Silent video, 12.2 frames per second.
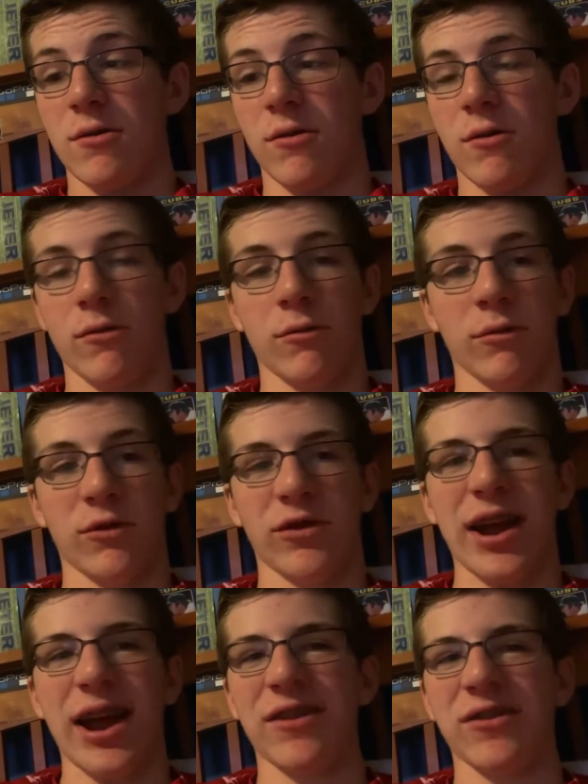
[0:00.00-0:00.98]
or
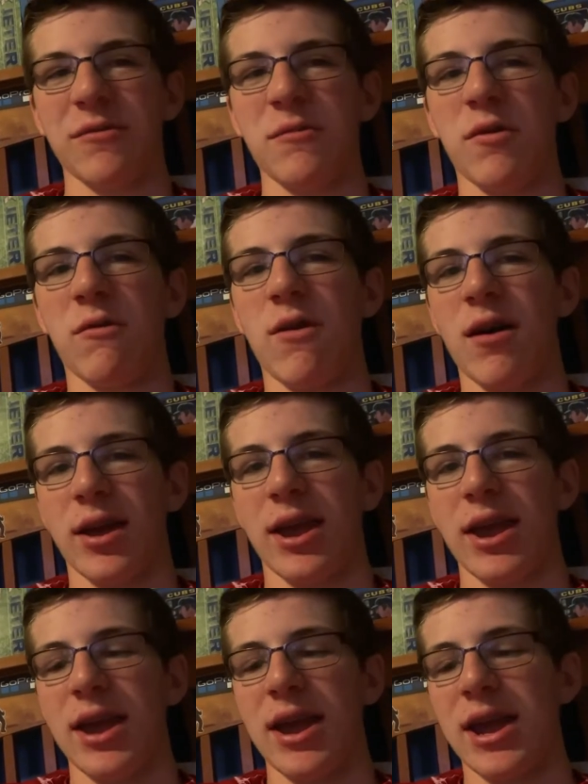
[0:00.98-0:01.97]

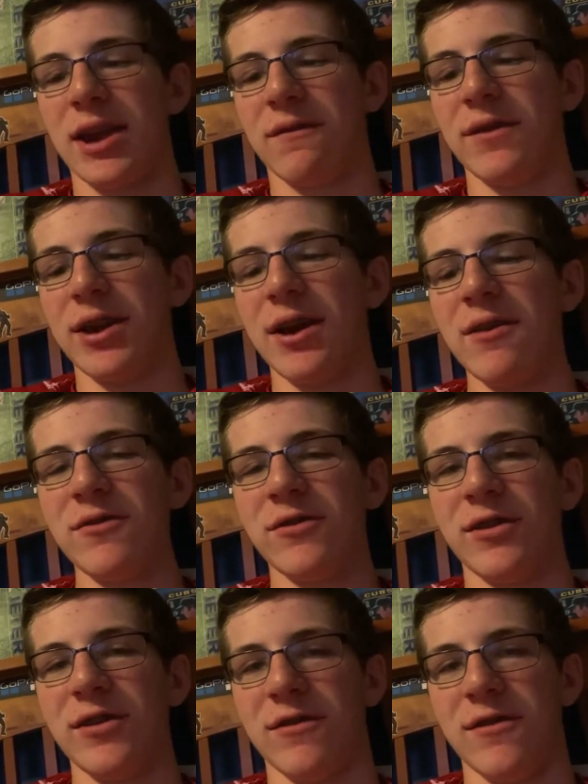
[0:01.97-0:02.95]
Wisconsin-Milwaukee. And if he
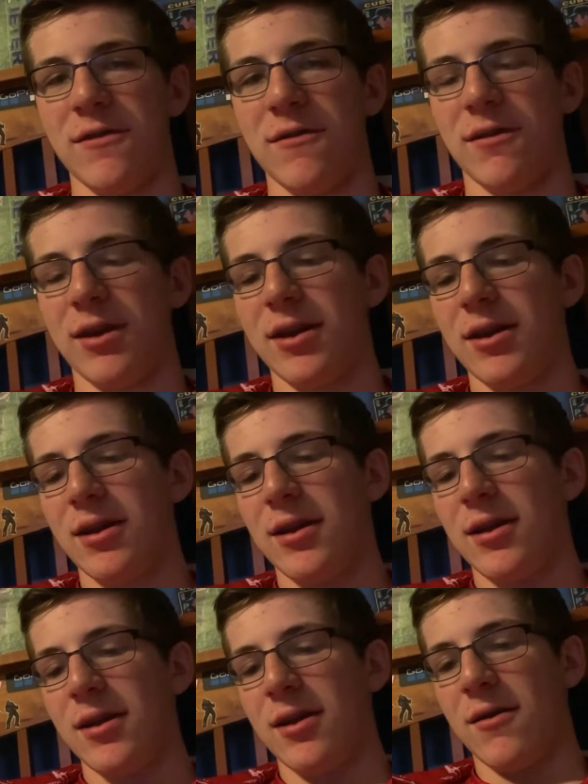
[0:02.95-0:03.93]
goes to Duke,
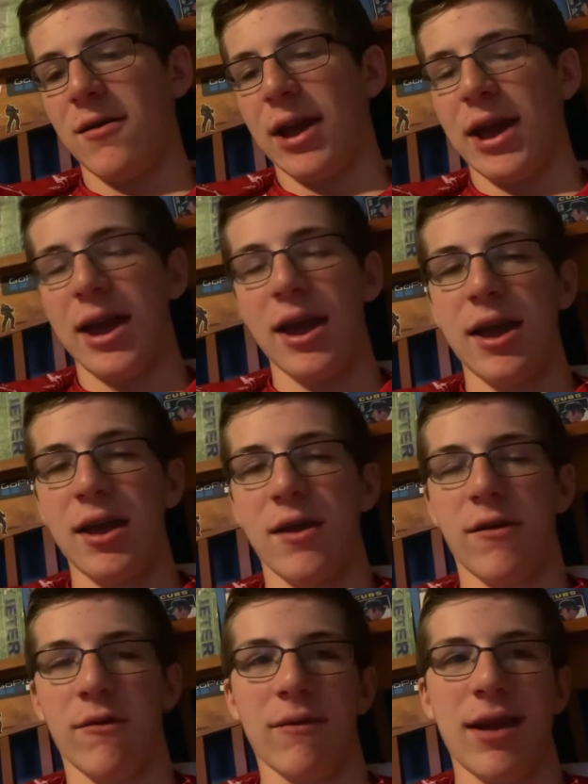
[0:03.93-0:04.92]
okay,
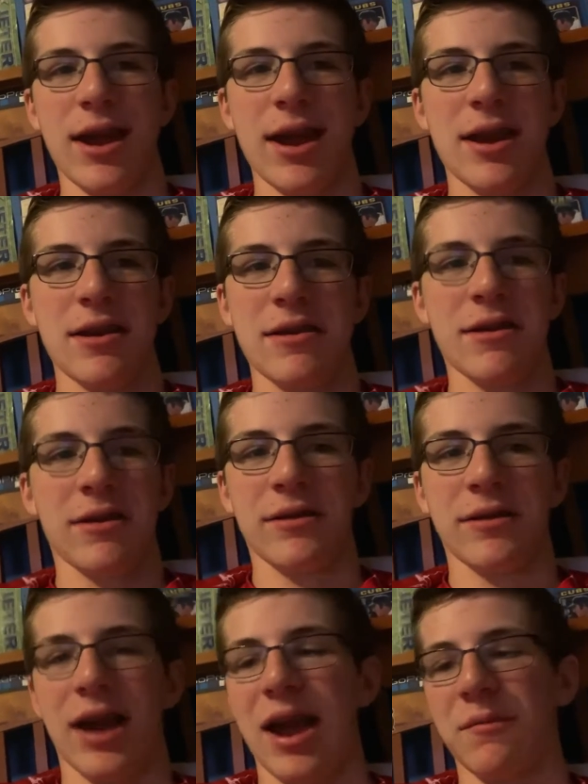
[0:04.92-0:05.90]
great.
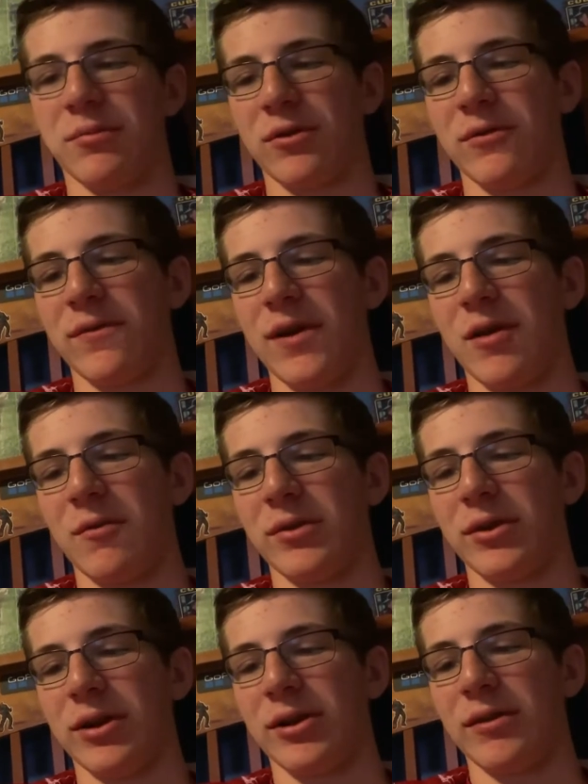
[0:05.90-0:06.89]
Another high-profile
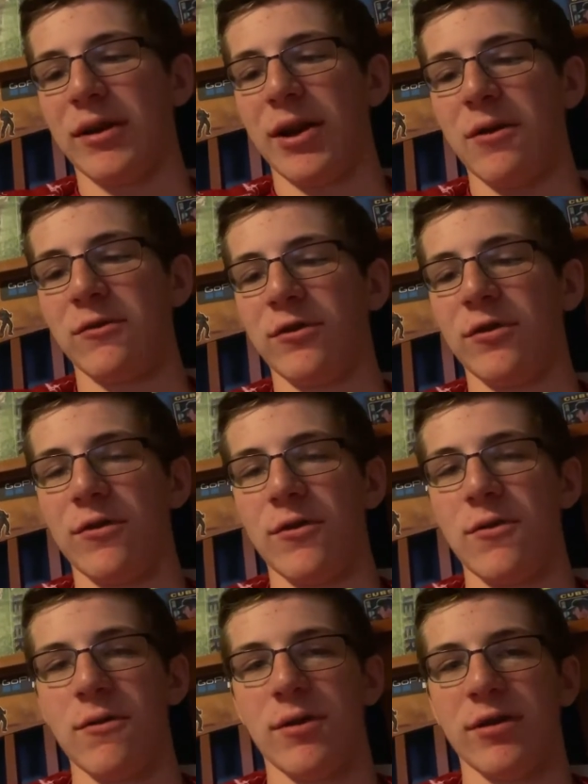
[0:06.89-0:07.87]
player that goes to
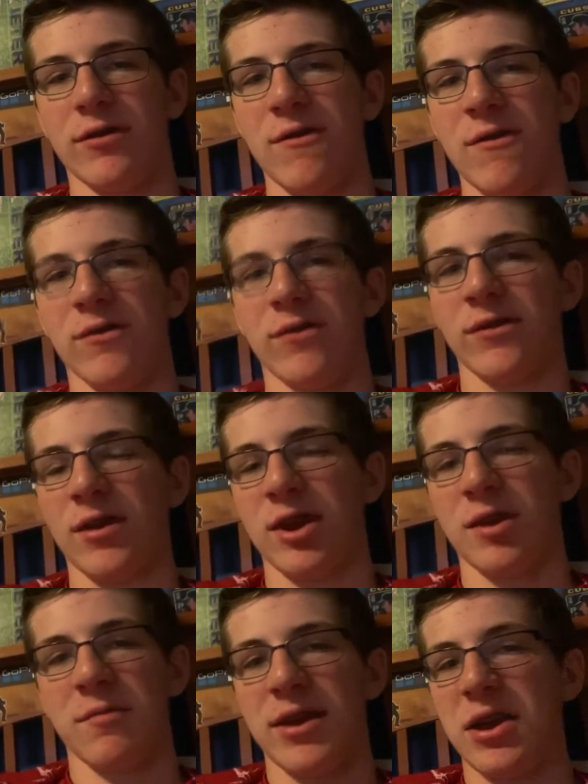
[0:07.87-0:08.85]
Duke. Duke's
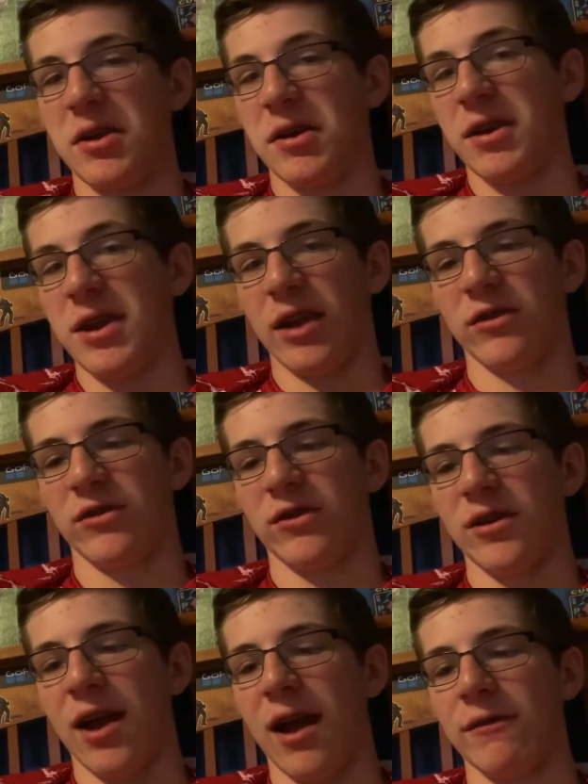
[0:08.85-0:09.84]
going to be good next
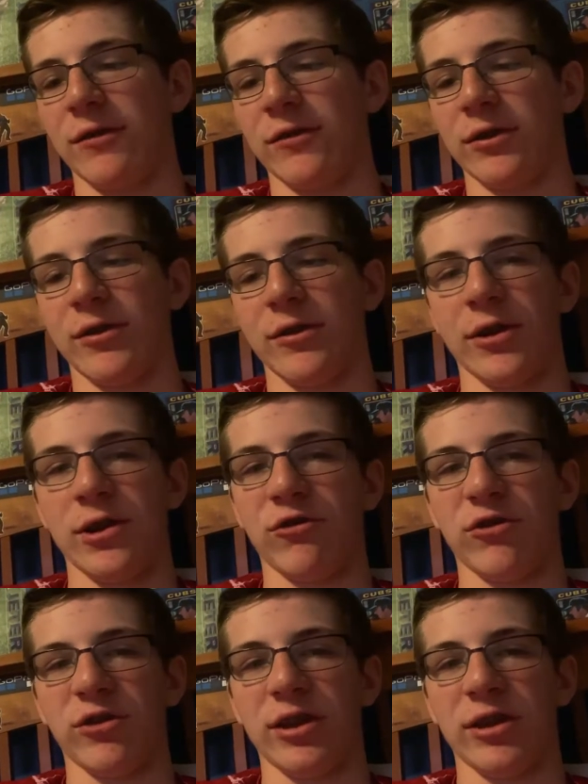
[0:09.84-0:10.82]
year, obviously.
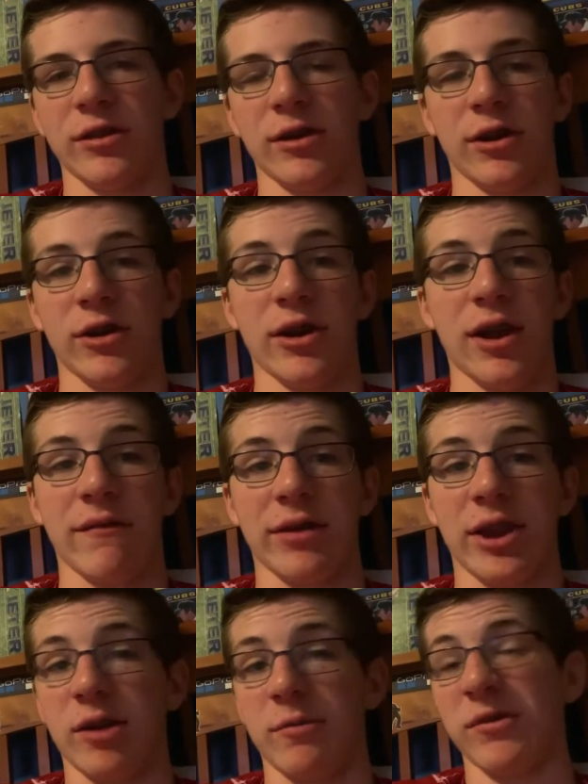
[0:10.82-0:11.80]
They're good
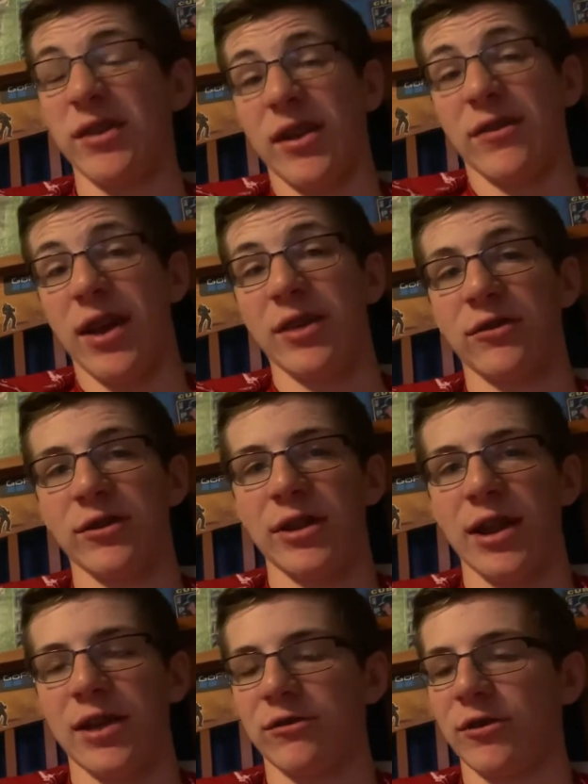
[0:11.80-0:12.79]
every year, besides last year.
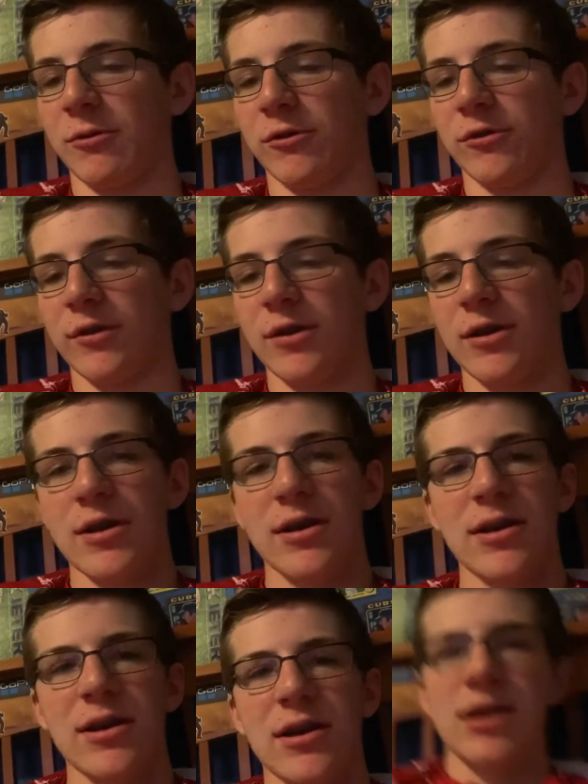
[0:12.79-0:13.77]
Last year was
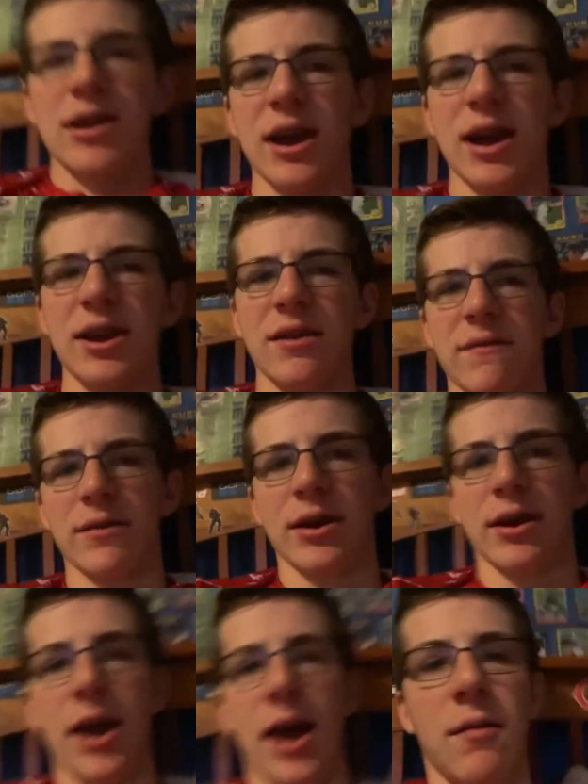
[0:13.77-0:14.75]
kind of an
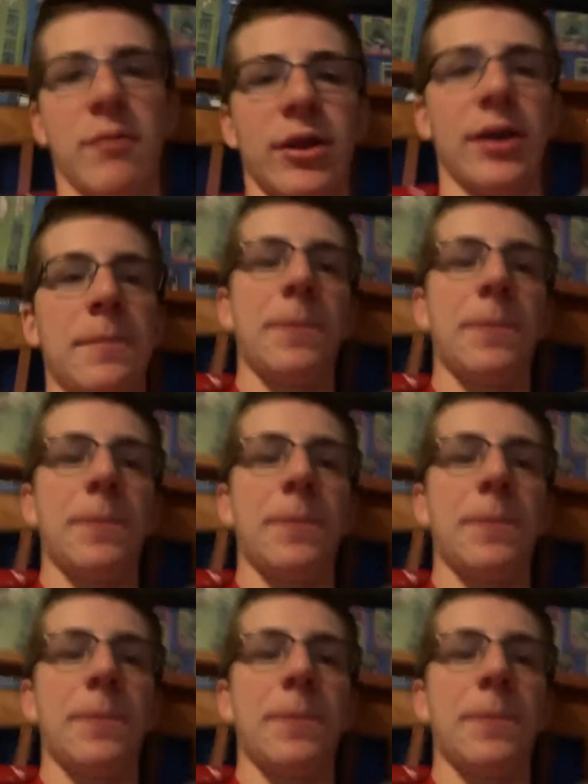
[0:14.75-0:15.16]
anomaly.